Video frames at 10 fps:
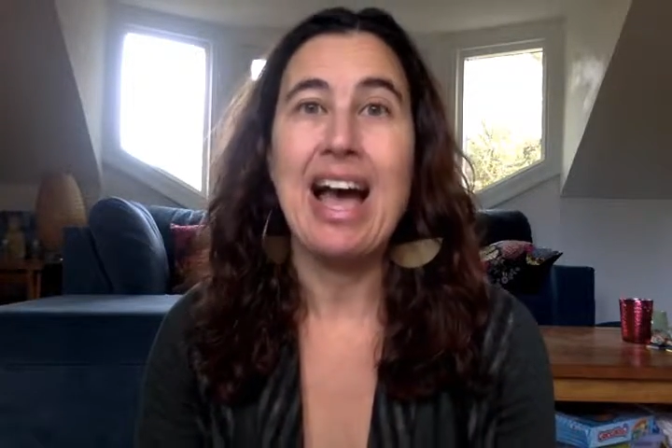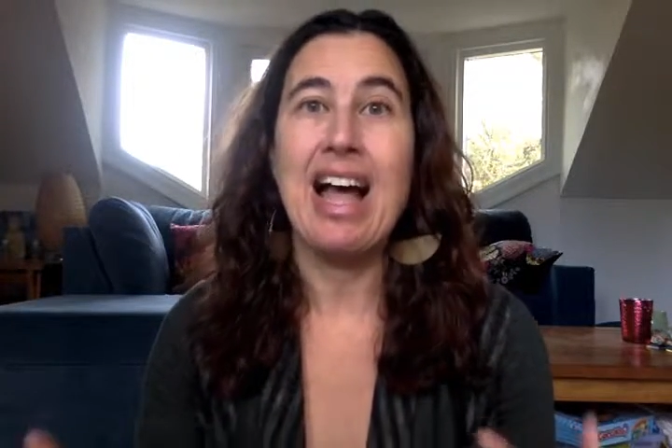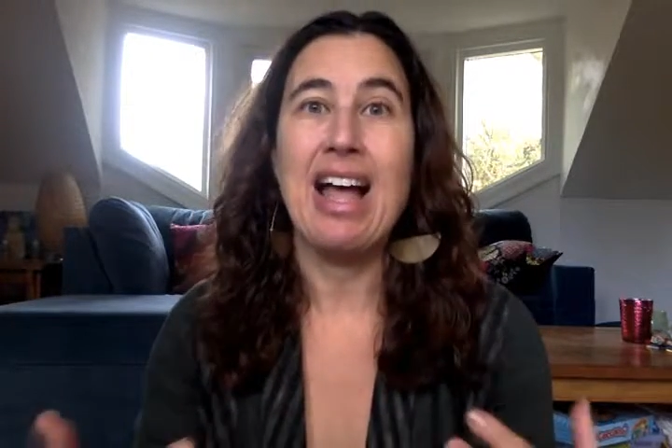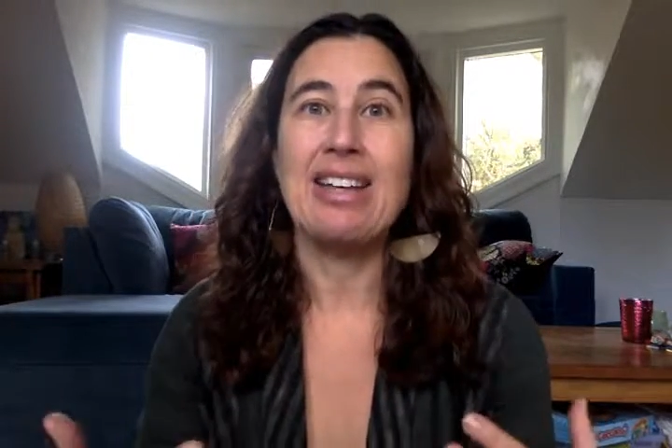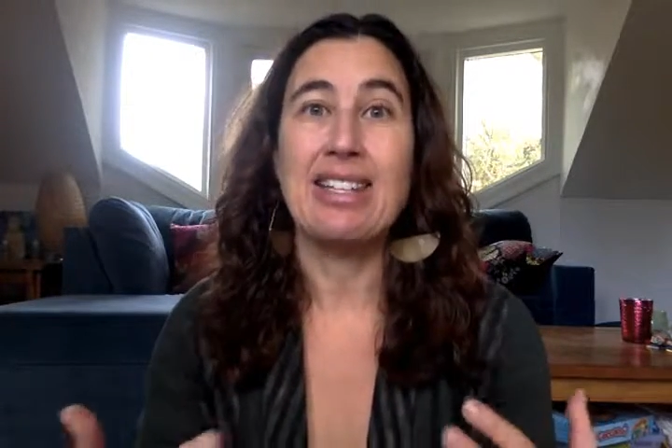
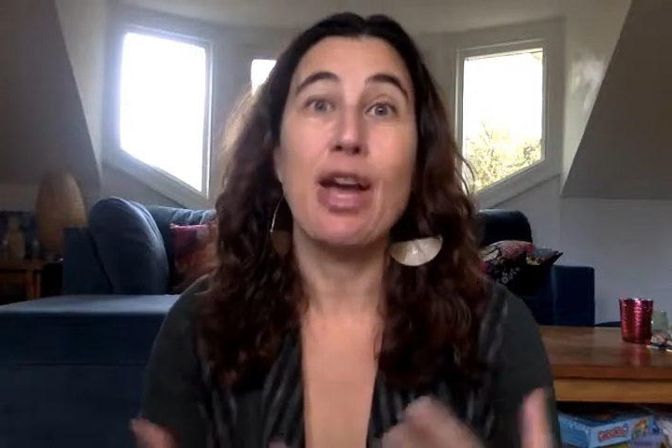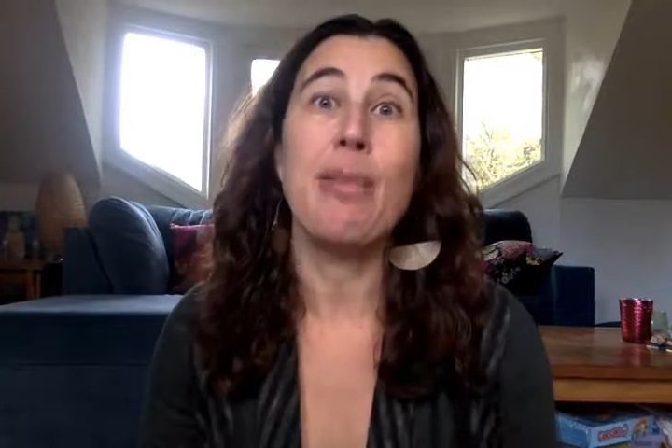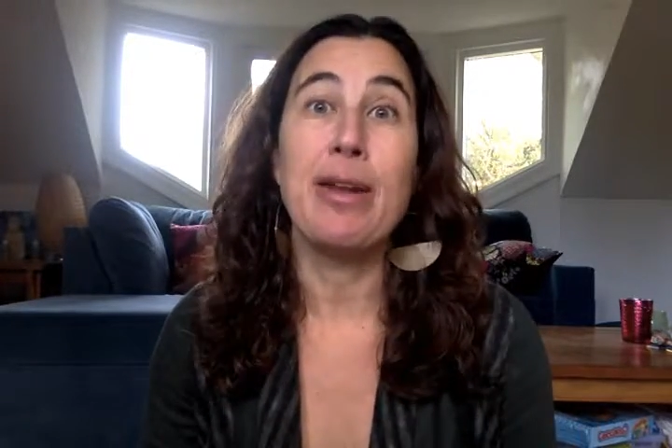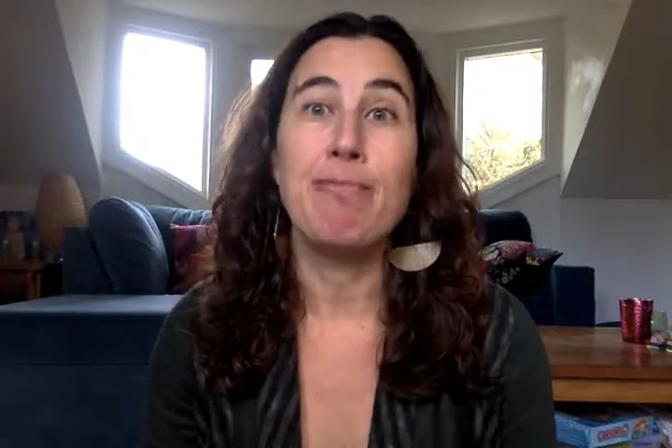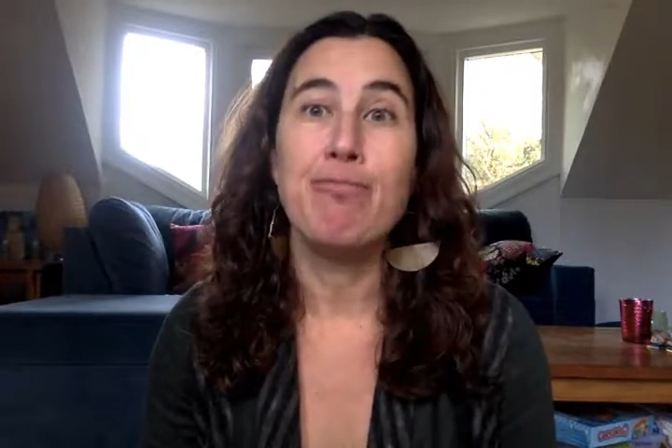uh, to
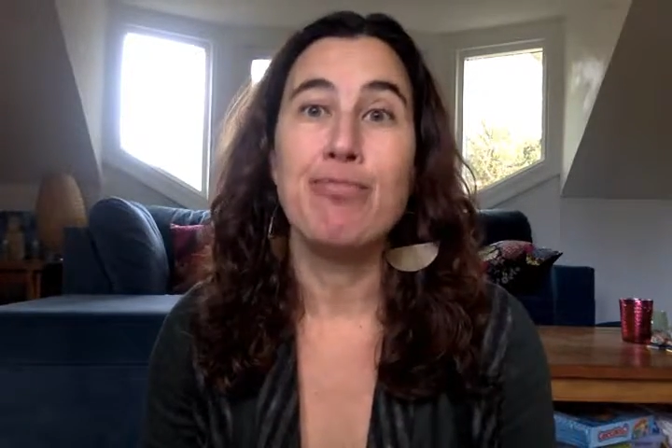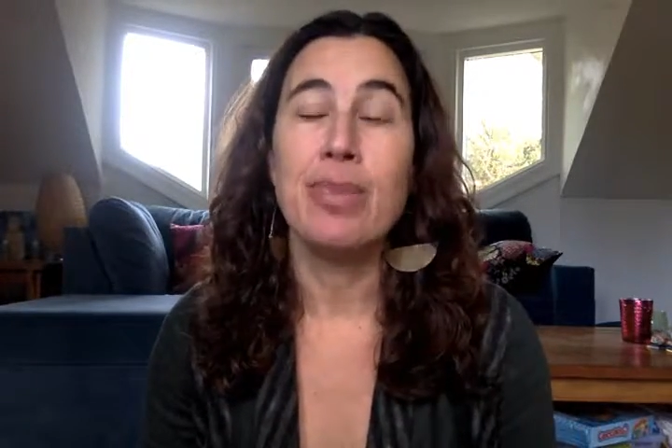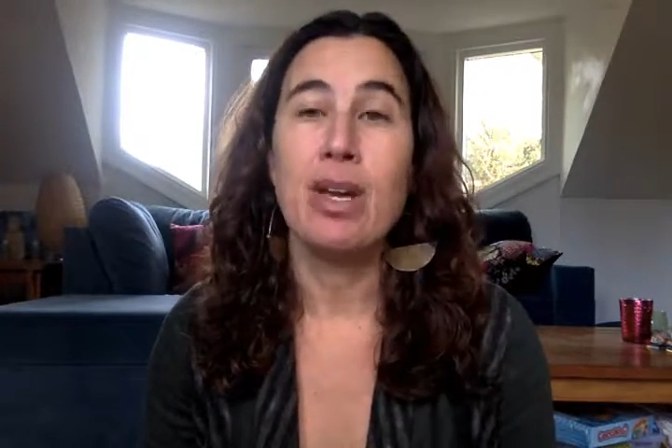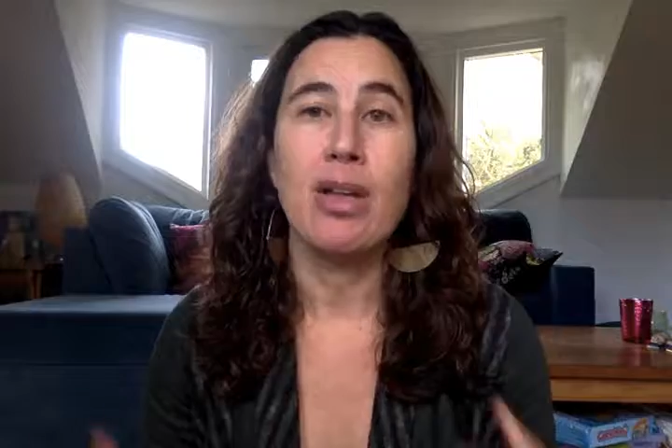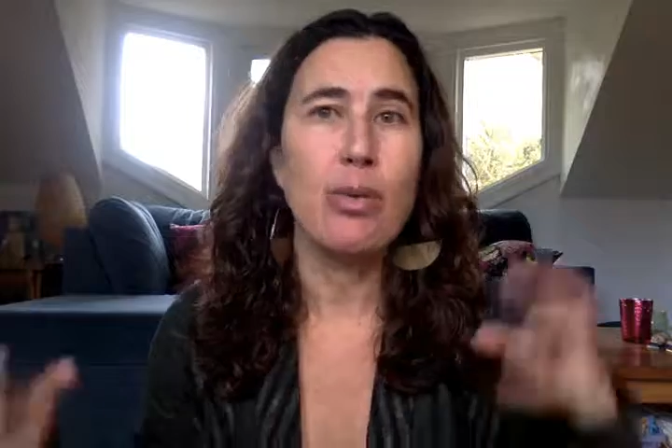come in.
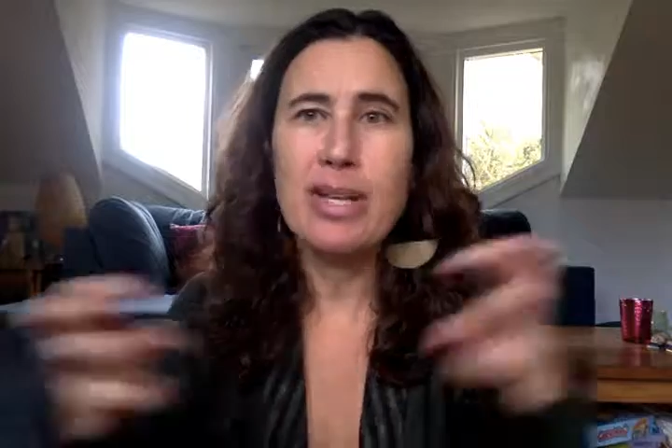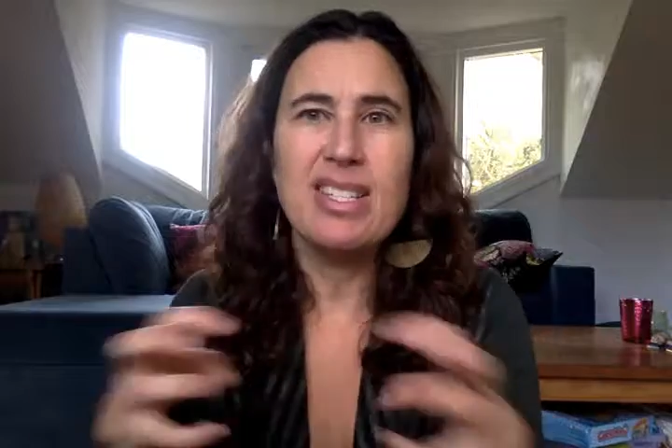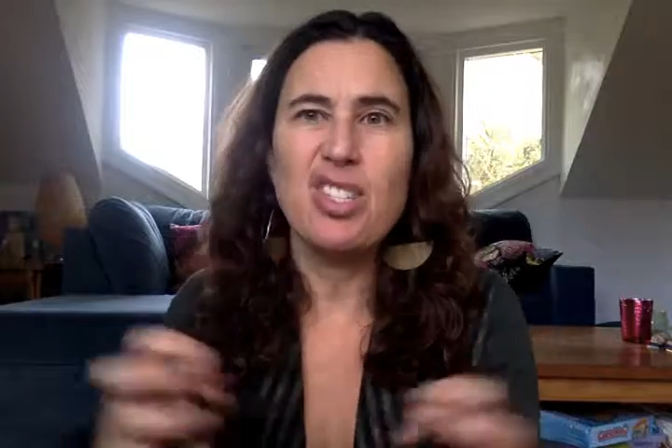Otherwise,